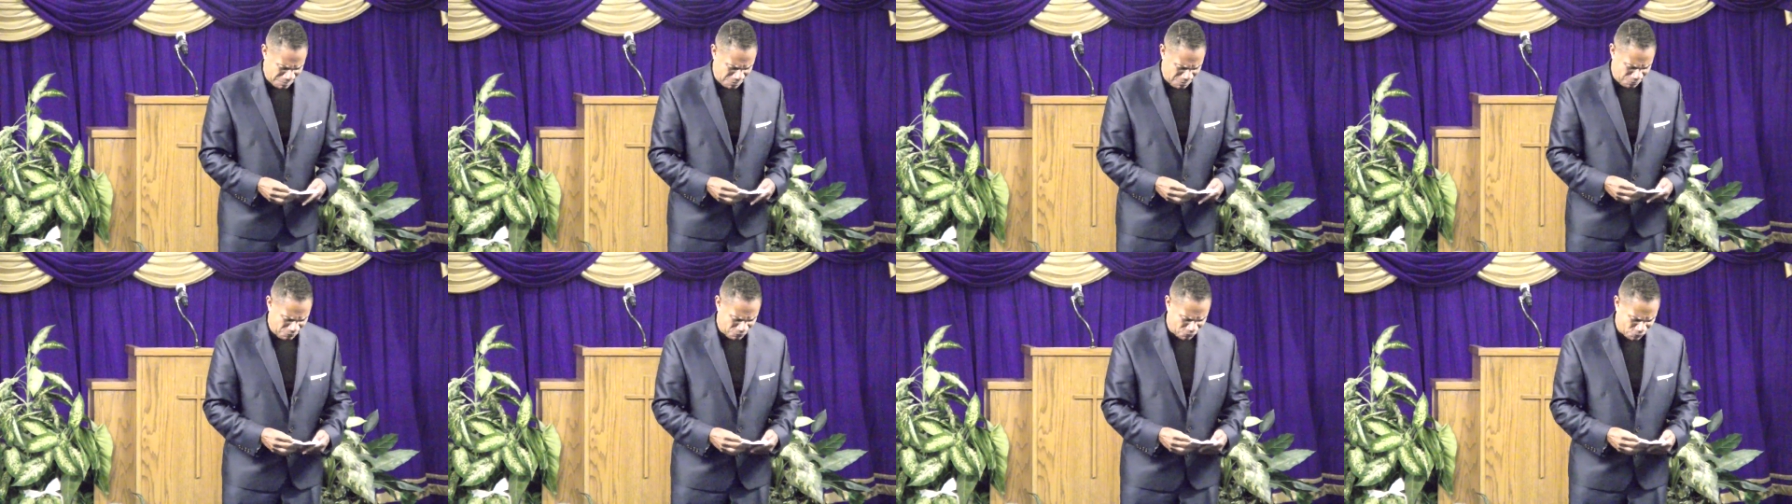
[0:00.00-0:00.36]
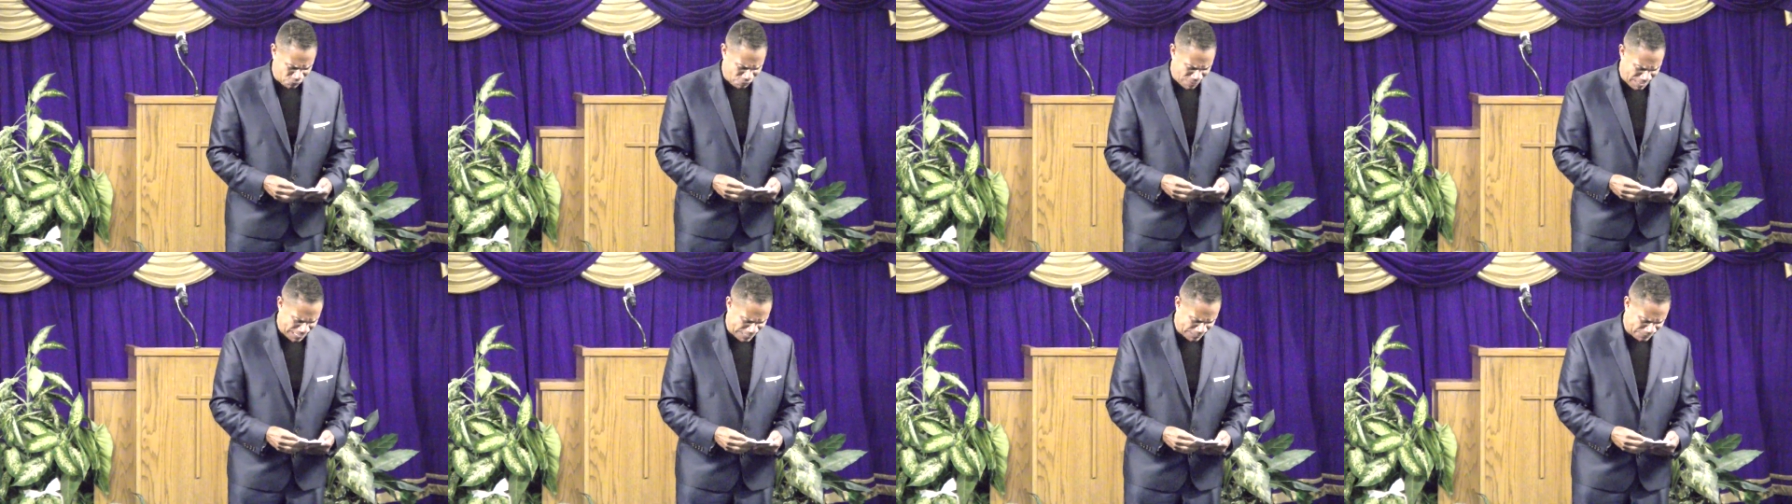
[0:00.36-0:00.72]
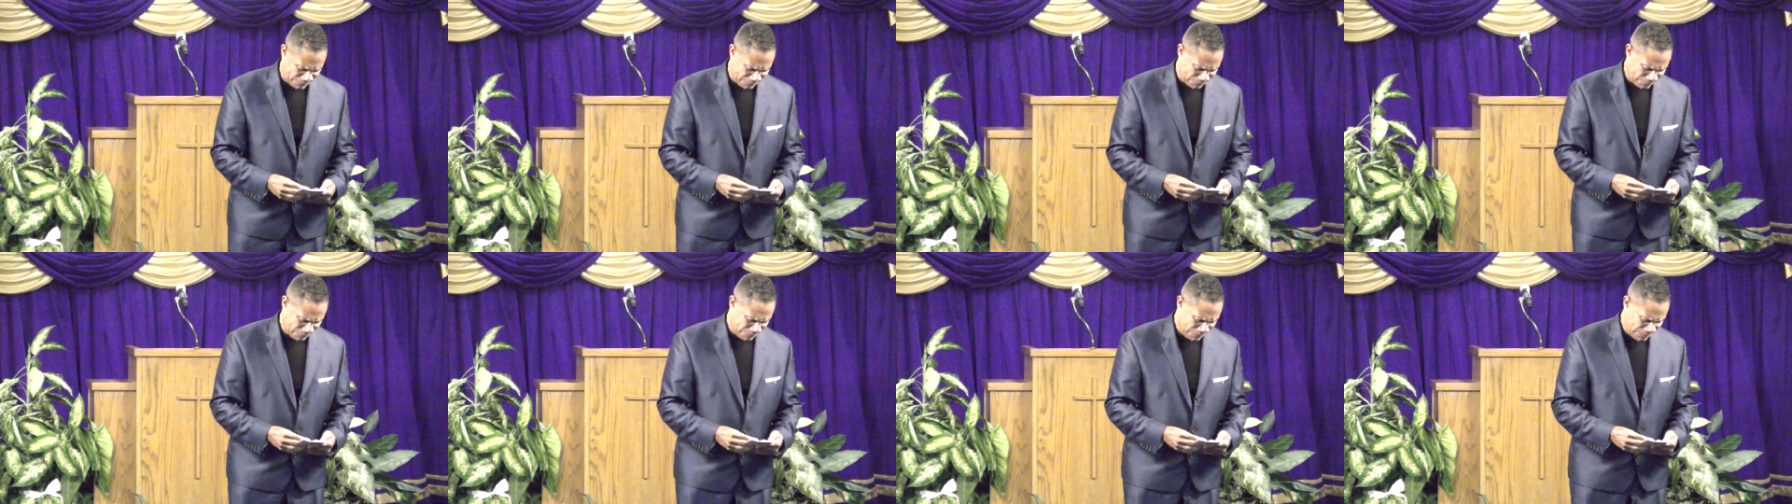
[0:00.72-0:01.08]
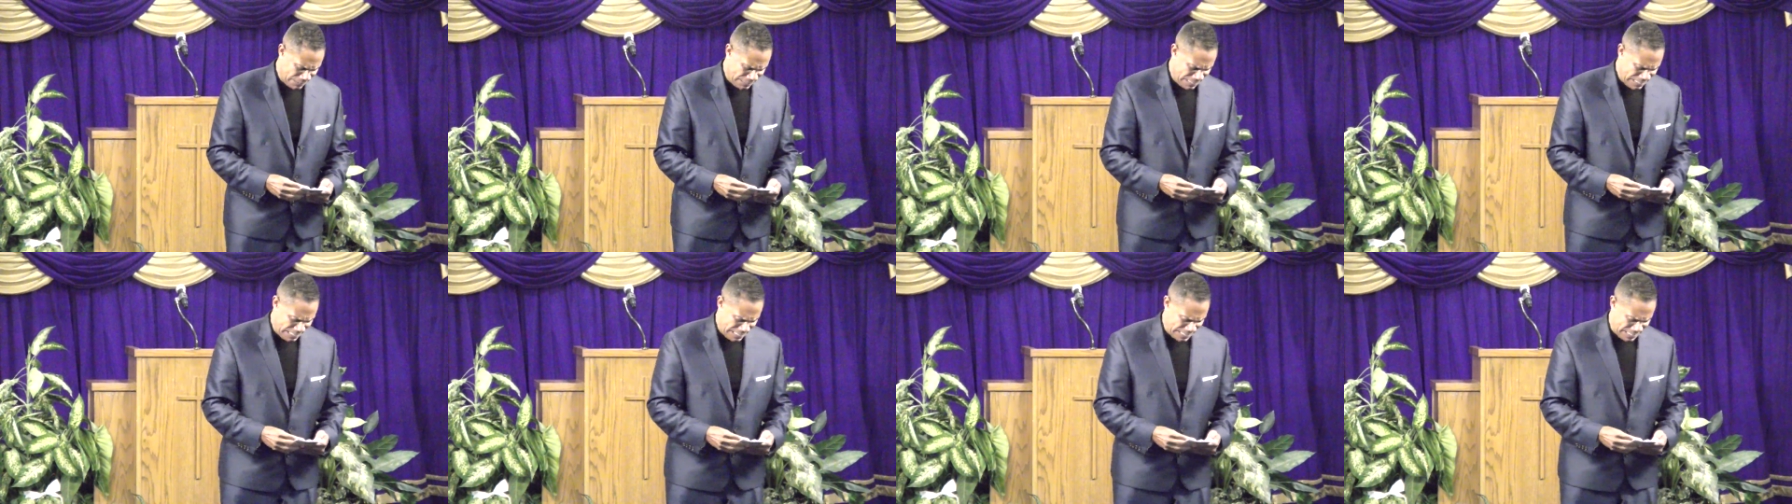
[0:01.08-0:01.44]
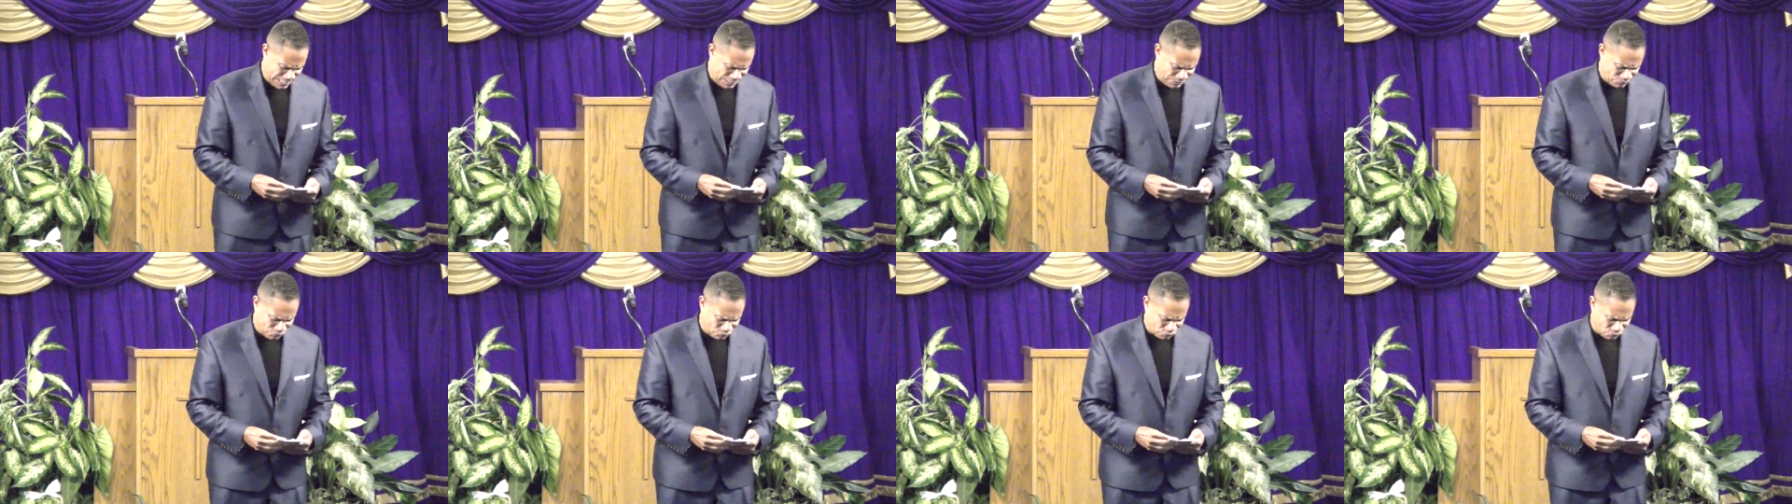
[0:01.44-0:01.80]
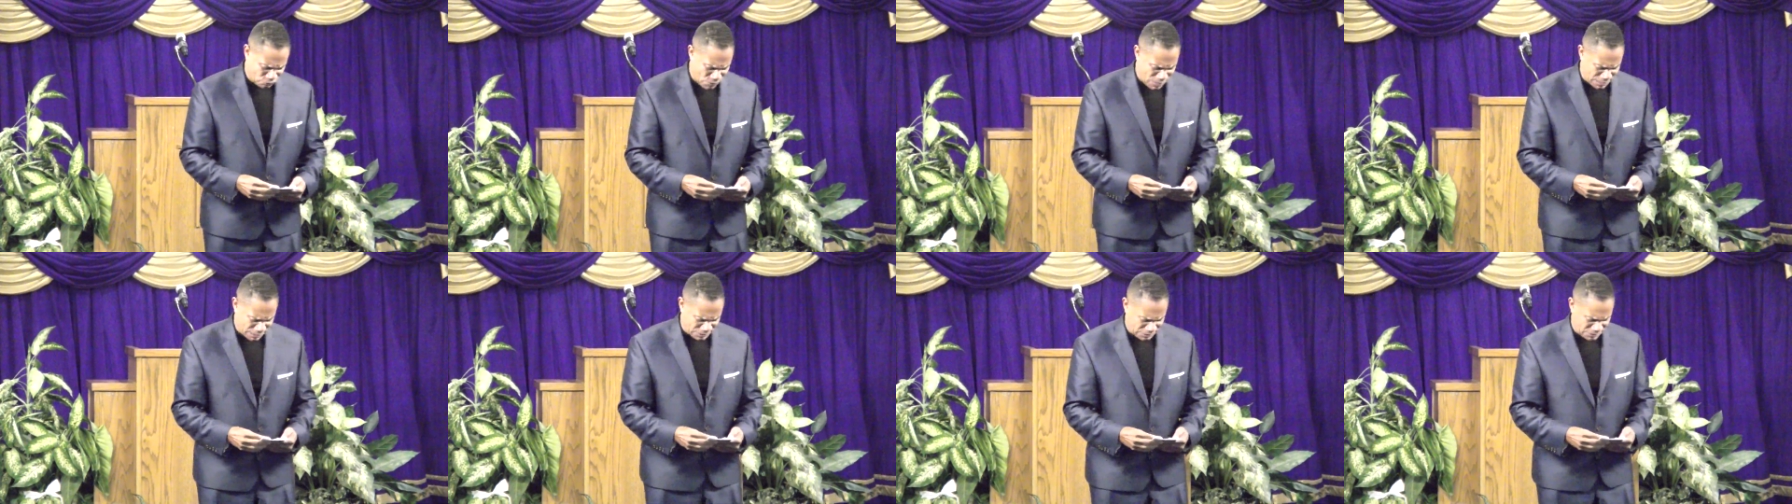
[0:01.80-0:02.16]
of Christ and
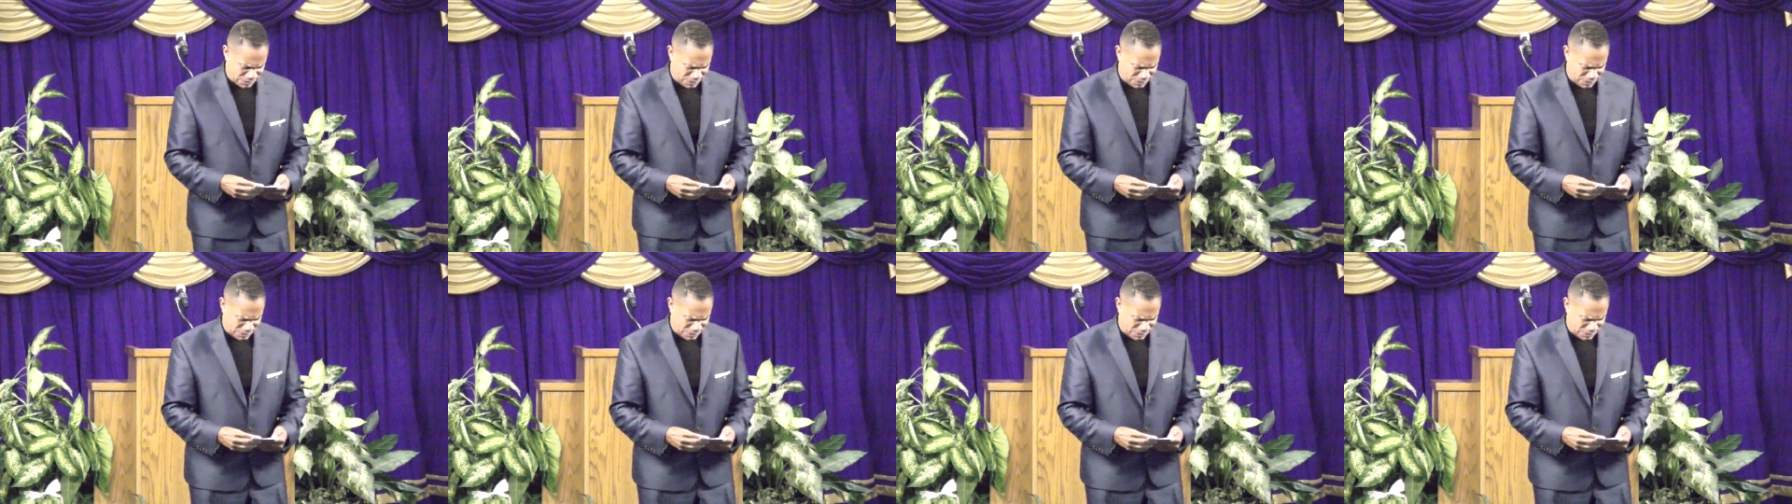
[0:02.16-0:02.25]
instruct